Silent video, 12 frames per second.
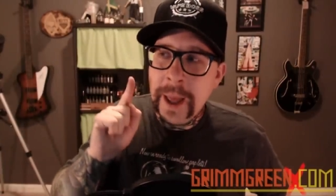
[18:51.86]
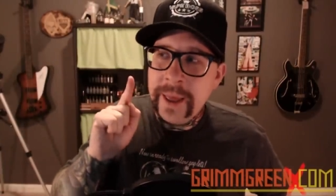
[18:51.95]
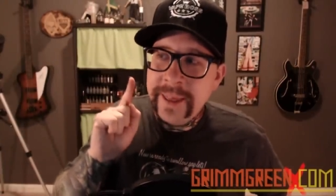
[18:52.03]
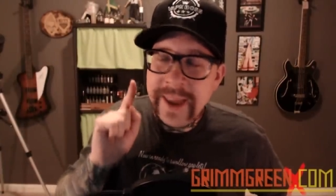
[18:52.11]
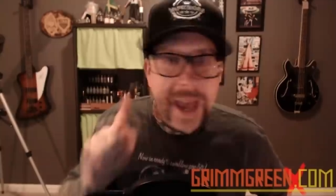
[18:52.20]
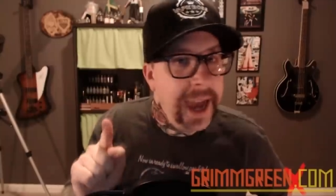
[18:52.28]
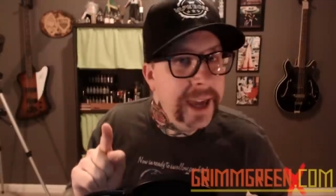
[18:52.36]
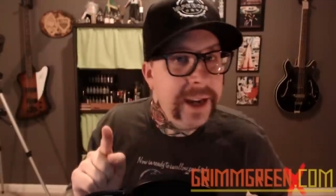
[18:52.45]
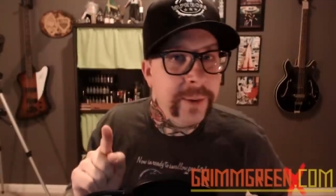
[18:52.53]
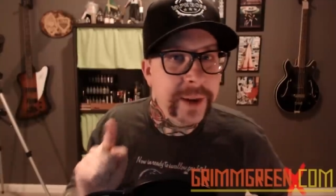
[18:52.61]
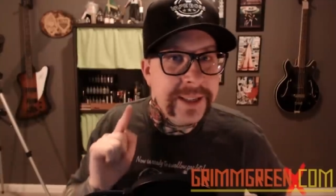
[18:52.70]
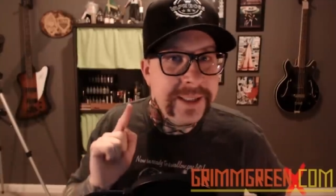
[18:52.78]
They hate
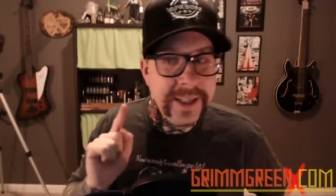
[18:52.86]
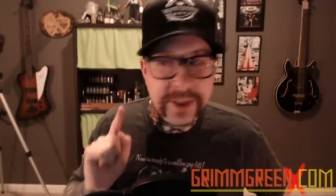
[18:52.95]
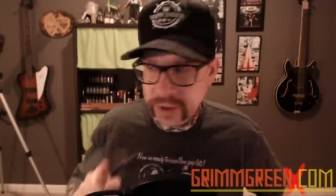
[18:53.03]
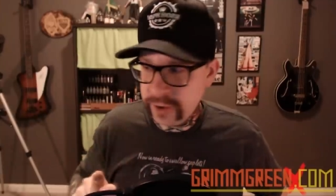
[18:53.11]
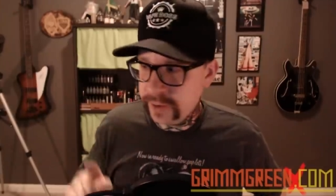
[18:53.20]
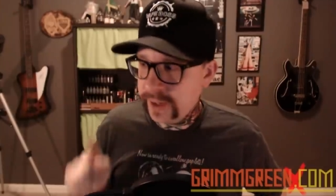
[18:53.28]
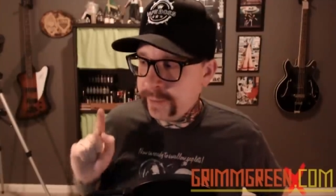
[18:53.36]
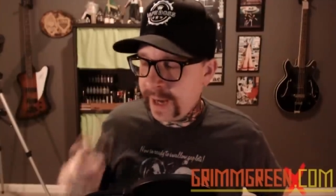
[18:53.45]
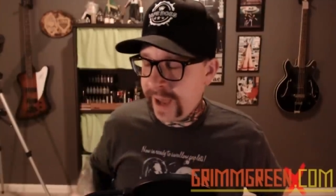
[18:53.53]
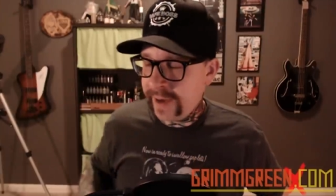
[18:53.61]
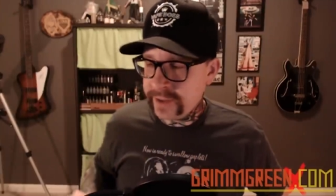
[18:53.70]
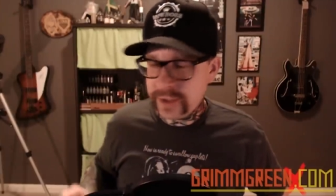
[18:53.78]
it when I say toot. I'm going
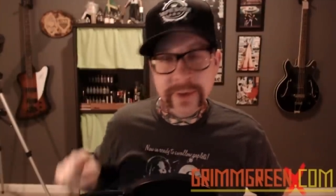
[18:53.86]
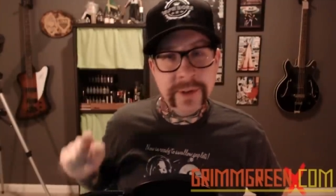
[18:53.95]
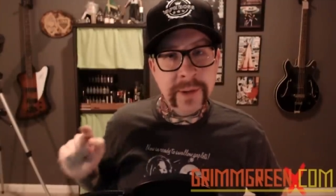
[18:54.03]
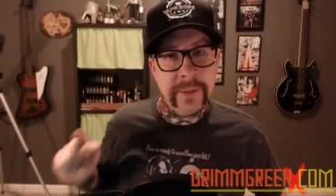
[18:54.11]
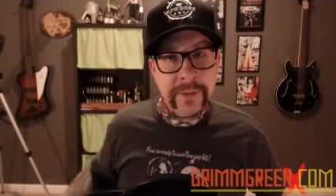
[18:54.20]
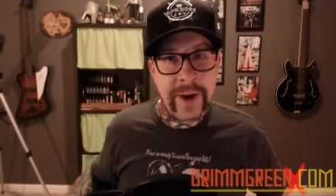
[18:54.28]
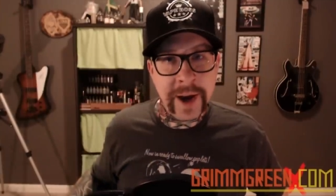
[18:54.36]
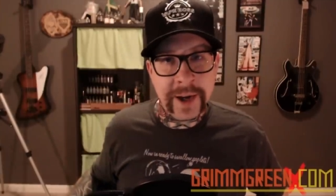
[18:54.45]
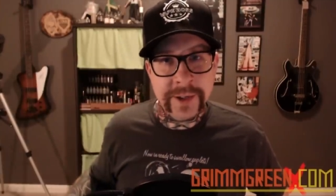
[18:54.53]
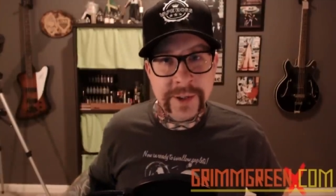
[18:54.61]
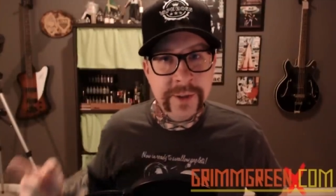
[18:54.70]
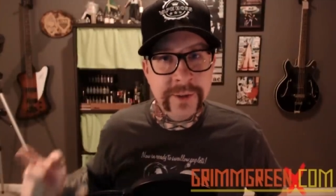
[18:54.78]
to have a toot. I'm going to rock a
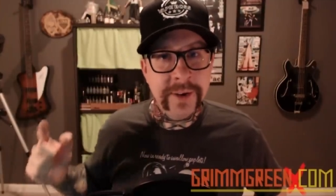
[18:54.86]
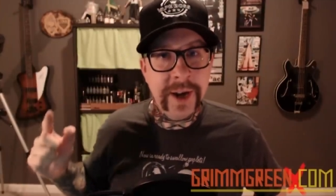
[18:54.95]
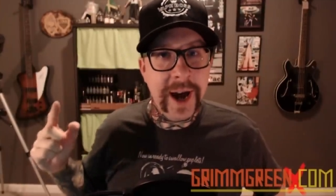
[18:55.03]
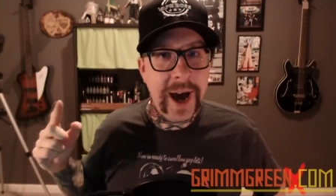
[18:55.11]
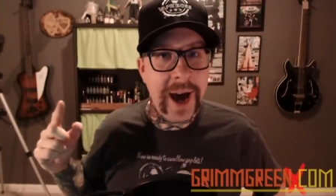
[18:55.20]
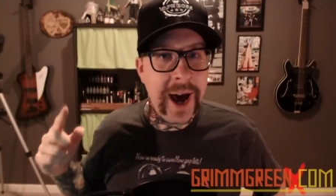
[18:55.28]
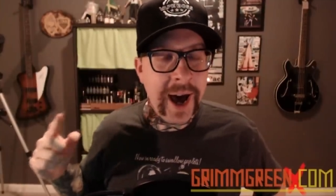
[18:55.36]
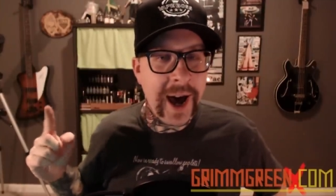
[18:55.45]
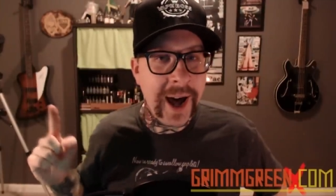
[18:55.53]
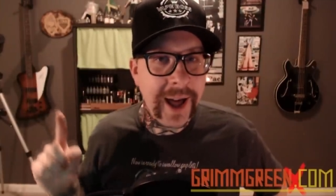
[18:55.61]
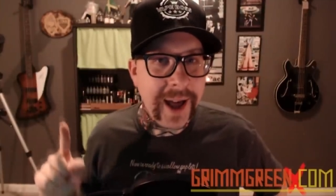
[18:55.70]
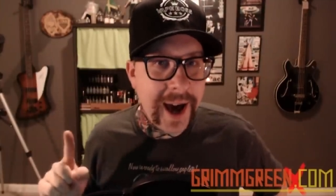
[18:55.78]
toot.
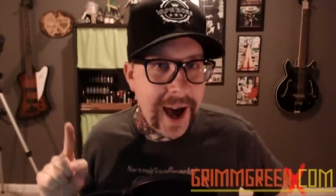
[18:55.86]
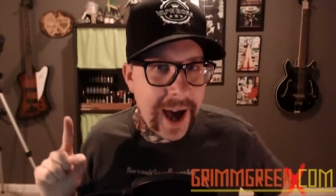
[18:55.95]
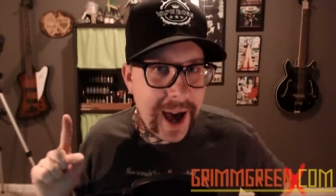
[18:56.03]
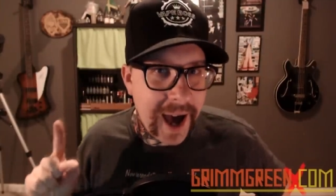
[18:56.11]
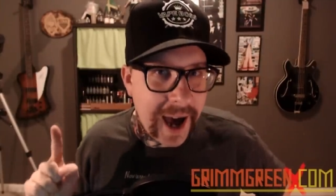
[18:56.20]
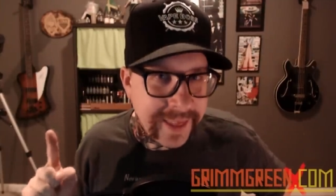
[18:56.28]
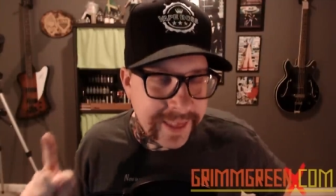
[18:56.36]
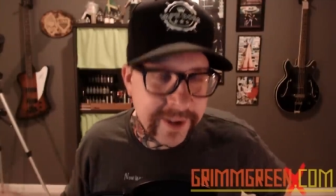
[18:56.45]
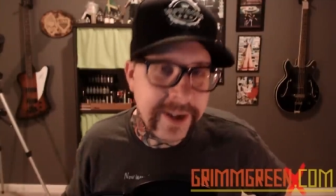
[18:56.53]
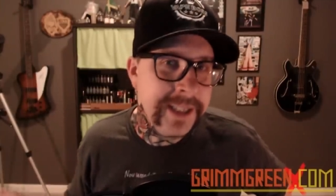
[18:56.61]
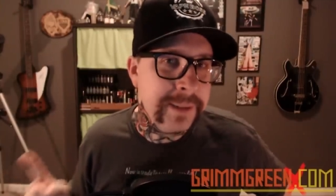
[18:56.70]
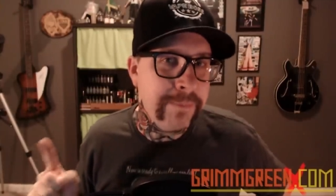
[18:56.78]
Uh, there
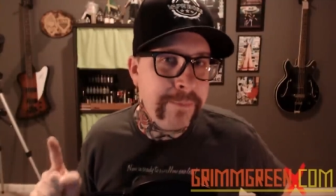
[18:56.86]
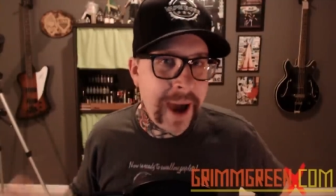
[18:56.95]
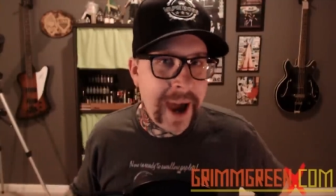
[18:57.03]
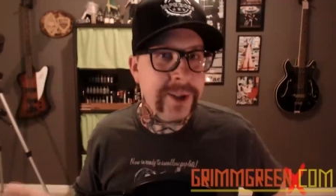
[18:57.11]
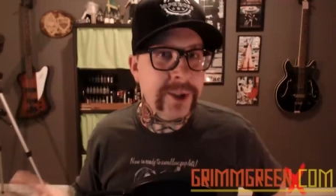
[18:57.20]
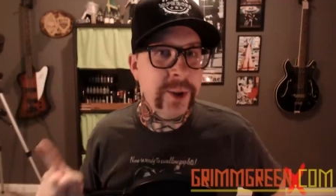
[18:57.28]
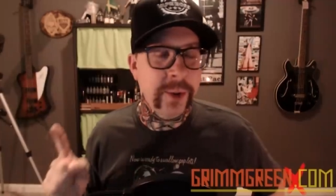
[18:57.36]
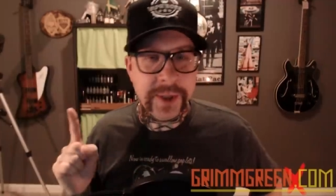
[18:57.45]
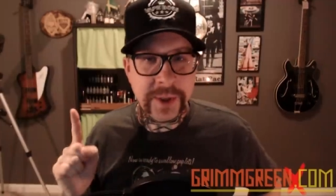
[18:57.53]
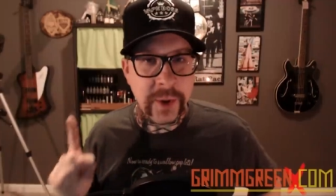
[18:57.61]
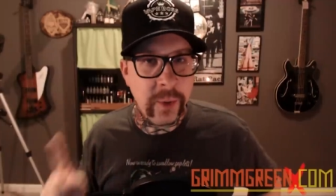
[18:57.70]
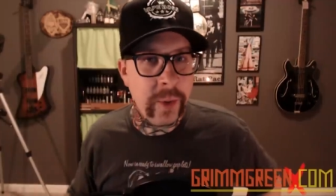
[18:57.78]
is a
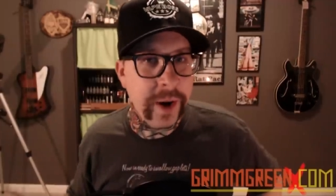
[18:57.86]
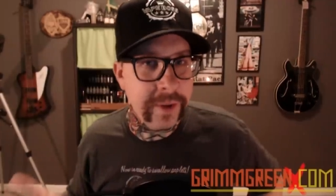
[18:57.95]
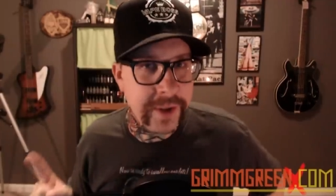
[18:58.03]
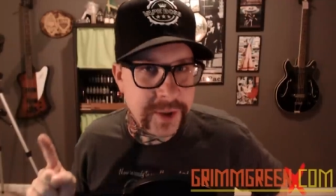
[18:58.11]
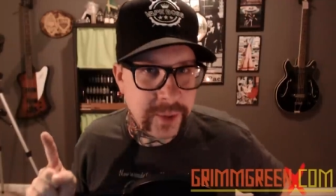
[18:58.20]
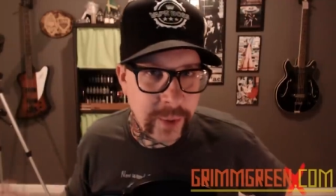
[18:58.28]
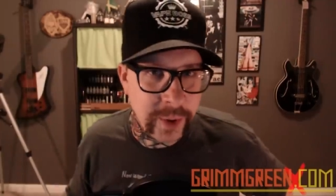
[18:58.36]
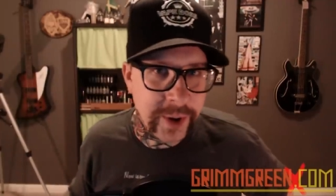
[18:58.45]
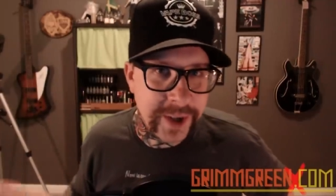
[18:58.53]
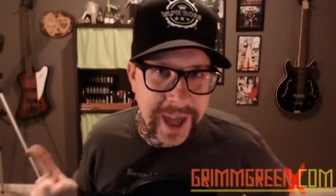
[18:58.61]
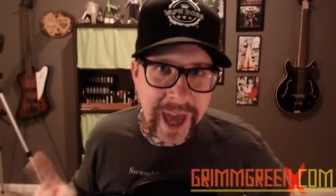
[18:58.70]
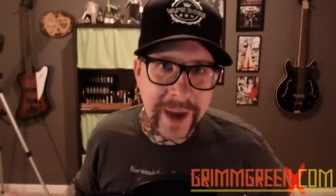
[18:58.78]
backstory to where this
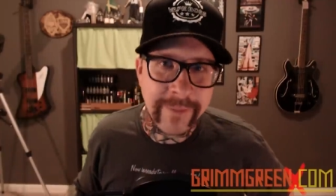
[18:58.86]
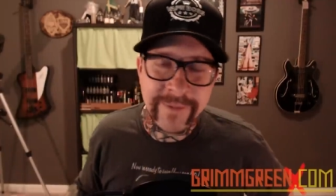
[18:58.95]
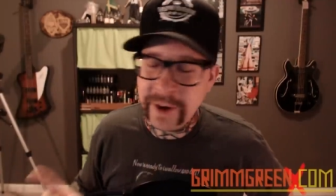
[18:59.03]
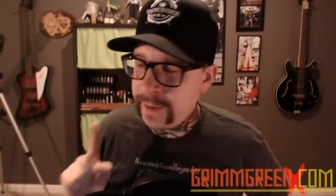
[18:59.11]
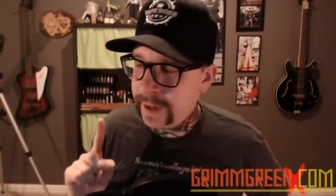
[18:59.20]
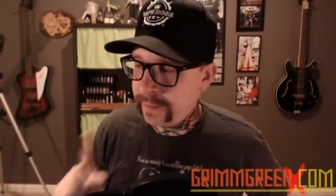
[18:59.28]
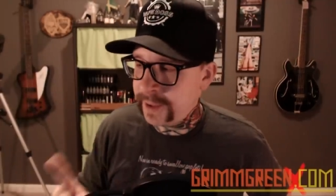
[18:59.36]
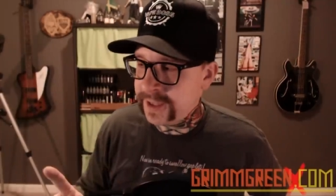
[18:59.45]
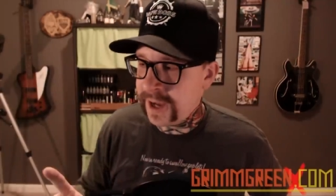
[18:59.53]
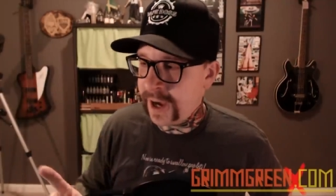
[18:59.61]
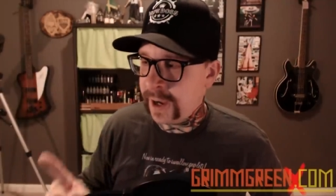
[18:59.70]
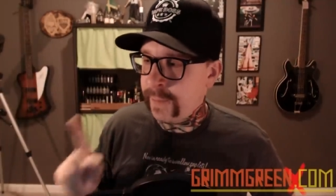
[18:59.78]
word came from, and I'm going to
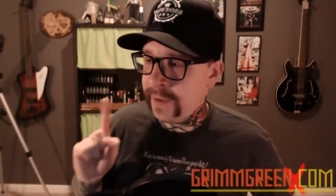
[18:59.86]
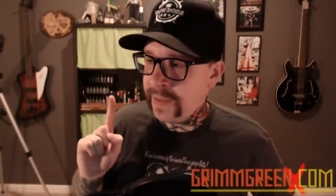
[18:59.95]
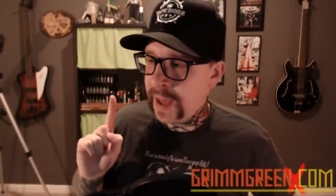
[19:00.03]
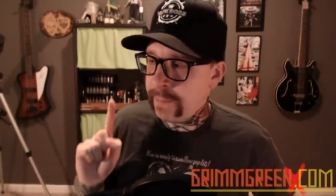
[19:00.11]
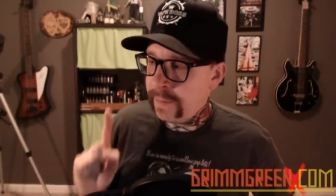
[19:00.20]
talk about that.